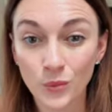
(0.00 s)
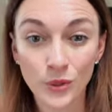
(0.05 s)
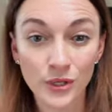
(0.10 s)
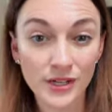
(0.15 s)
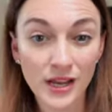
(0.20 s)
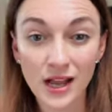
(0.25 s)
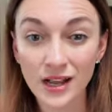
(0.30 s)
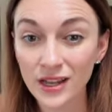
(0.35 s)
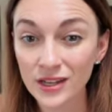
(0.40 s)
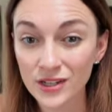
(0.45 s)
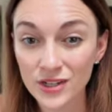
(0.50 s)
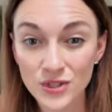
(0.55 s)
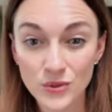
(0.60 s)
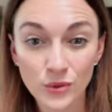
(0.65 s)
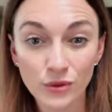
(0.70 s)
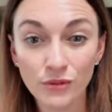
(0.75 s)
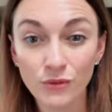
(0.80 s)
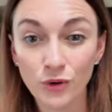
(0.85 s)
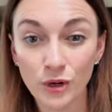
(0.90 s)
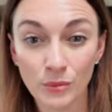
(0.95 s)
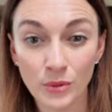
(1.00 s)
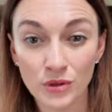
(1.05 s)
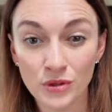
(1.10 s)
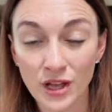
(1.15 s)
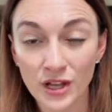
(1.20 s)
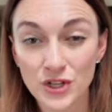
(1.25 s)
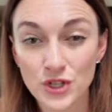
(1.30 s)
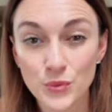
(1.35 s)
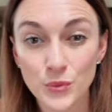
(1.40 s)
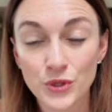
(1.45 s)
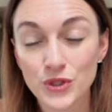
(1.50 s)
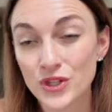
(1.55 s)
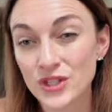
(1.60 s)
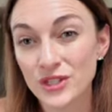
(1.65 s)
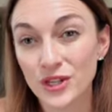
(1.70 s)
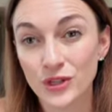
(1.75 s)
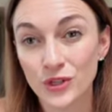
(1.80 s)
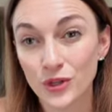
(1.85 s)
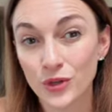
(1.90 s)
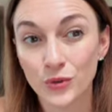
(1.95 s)
We're not gonna do a formal lunch. We're
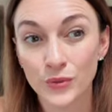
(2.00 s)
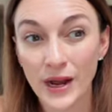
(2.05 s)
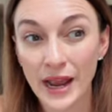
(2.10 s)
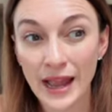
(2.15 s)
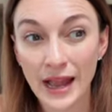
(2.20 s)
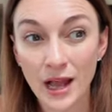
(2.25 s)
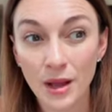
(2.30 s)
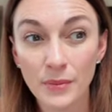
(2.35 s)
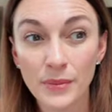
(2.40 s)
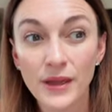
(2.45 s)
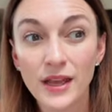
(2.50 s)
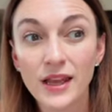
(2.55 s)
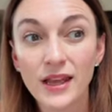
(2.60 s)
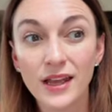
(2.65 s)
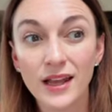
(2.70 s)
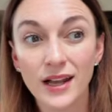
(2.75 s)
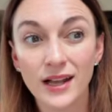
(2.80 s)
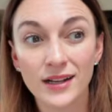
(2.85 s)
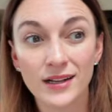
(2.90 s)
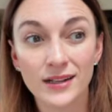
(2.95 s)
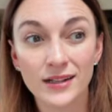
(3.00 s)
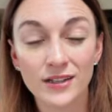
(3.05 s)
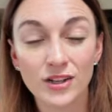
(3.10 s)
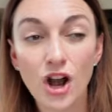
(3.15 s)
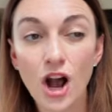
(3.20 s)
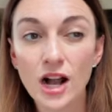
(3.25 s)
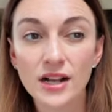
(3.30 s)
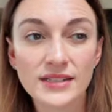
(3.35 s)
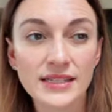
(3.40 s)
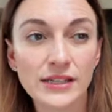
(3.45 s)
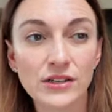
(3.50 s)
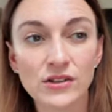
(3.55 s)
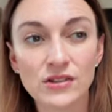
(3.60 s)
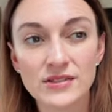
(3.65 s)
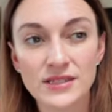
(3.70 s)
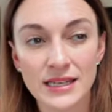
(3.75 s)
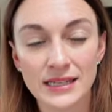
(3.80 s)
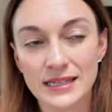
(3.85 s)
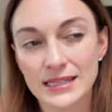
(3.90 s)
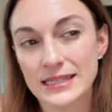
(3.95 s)
just gonna grab
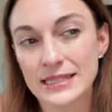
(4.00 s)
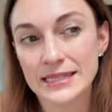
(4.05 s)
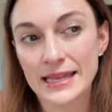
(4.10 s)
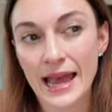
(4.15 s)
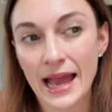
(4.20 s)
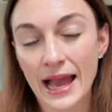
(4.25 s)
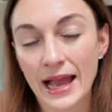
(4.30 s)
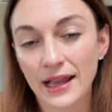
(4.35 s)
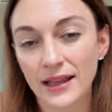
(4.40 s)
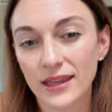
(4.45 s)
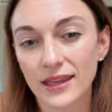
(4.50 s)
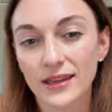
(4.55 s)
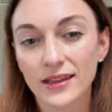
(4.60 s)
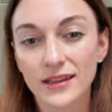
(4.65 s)
cocktails and a snack